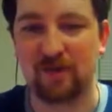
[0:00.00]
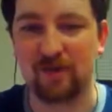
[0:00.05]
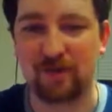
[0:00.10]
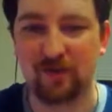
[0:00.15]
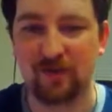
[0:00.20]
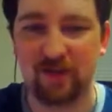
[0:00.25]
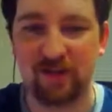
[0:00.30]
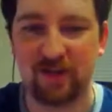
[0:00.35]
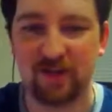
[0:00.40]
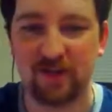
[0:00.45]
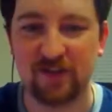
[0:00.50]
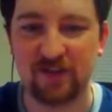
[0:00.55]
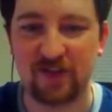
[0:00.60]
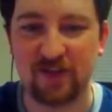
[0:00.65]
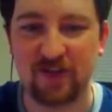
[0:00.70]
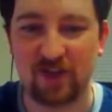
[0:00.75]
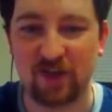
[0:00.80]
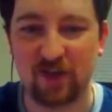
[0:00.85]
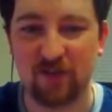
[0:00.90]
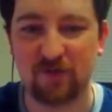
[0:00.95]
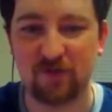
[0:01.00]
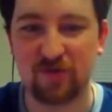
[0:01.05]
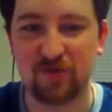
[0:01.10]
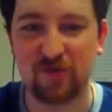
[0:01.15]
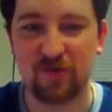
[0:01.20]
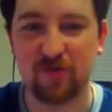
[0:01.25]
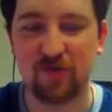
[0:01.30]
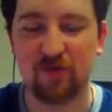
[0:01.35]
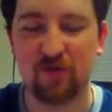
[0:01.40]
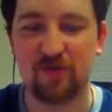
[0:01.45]
So Zealeus can go
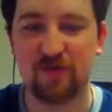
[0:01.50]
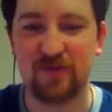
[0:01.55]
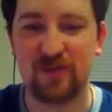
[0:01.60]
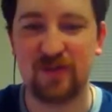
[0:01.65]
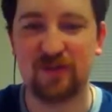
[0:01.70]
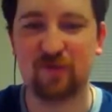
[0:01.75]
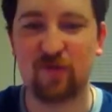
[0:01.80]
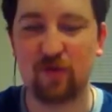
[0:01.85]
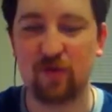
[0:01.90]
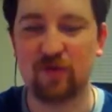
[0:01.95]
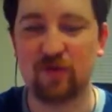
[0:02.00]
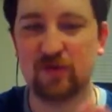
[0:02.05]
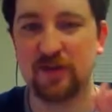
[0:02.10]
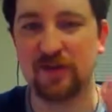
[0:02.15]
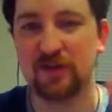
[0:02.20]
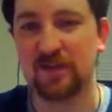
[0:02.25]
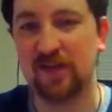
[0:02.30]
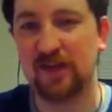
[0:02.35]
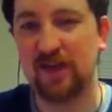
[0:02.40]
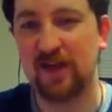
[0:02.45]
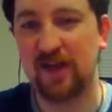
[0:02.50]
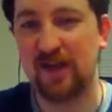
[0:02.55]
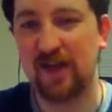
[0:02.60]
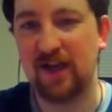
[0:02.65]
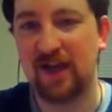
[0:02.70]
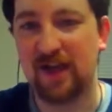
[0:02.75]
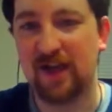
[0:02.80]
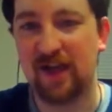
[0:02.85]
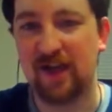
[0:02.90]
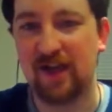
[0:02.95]
to Team Fortress,
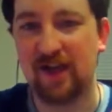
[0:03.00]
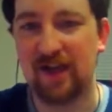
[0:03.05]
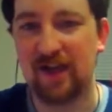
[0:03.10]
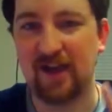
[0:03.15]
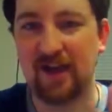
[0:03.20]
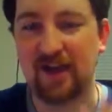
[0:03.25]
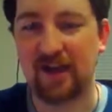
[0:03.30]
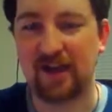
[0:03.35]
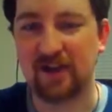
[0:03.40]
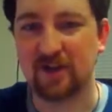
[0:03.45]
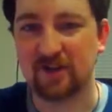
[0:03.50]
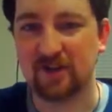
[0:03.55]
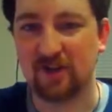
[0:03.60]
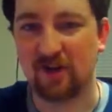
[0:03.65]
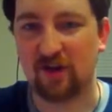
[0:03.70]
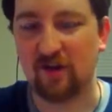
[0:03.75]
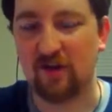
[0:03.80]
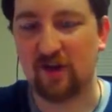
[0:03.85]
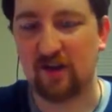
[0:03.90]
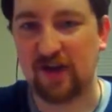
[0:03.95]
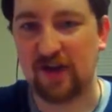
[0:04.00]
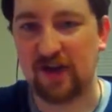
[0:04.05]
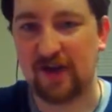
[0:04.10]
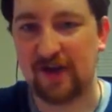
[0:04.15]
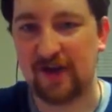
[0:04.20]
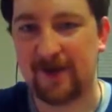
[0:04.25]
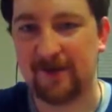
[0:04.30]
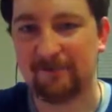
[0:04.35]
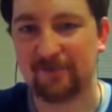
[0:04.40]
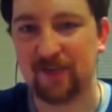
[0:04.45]
and I can start
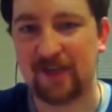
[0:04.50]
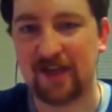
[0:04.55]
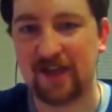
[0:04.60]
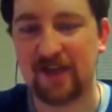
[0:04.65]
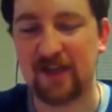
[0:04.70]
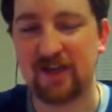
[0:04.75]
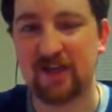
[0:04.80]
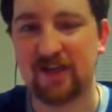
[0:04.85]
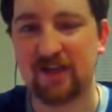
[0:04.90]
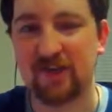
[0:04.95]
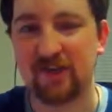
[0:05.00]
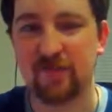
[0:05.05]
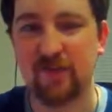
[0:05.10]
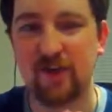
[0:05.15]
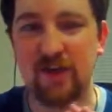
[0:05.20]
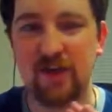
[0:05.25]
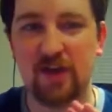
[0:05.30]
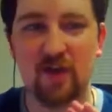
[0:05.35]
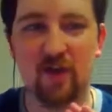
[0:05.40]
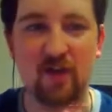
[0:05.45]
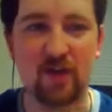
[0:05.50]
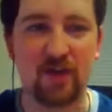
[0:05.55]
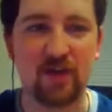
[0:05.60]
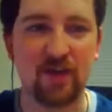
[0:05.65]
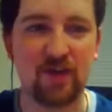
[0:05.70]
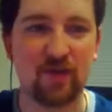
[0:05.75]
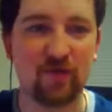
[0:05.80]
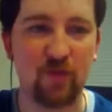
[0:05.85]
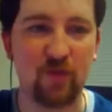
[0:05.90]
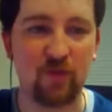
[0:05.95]
editing this video, and
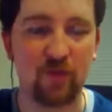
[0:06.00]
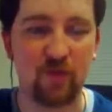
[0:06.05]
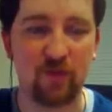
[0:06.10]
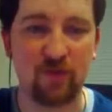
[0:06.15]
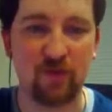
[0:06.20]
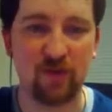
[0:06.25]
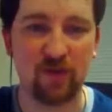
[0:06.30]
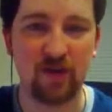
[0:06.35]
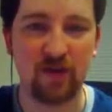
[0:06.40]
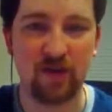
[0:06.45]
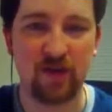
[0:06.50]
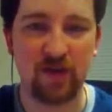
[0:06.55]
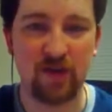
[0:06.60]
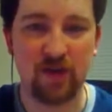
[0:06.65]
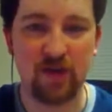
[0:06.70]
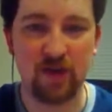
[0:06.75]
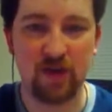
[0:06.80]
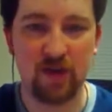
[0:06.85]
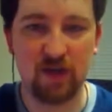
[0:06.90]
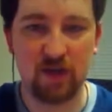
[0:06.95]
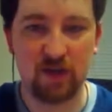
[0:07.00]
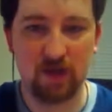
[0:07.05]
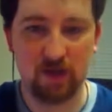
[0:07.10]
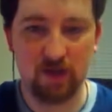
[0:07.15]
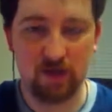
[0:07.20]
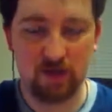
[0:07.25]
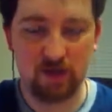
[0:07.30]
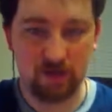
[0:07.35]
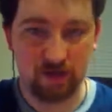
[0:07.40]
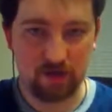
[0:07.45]
then of course,
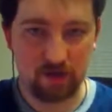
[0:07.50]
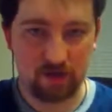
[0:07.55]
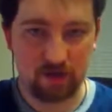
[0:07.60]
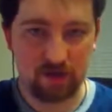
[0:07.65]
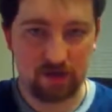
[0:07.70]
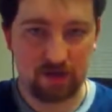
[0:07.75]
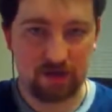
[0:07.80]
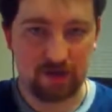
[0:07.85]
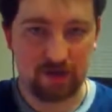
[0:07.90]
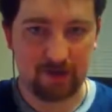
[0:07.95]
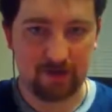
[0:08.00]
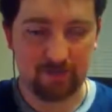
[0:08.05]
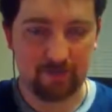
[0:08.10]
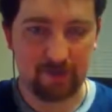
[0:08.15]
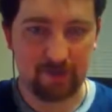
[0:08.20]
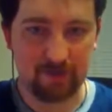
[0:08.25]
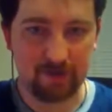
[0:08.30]
um,